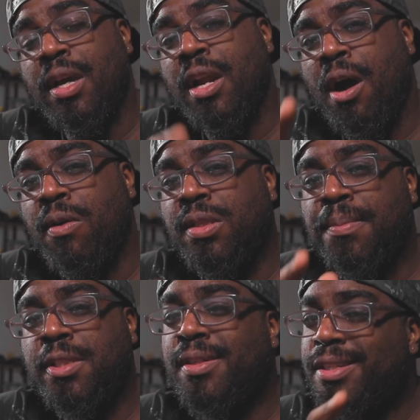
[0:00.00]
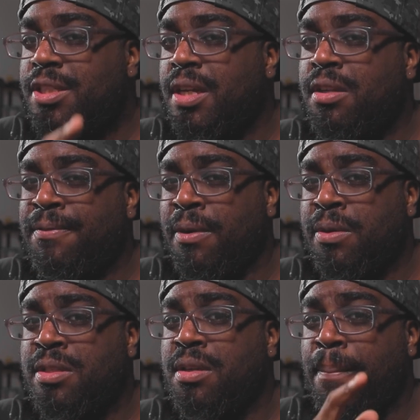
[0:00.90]
and always make sure to check your
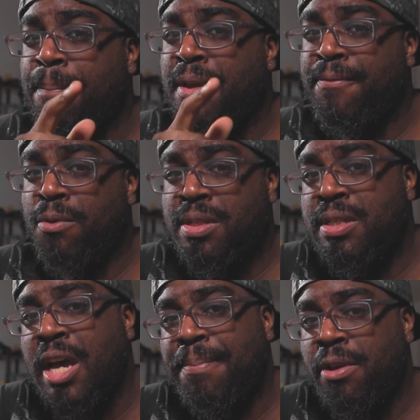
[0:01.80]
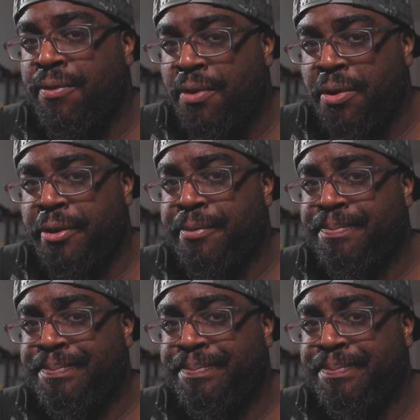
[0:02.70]
focus before snapping your photo.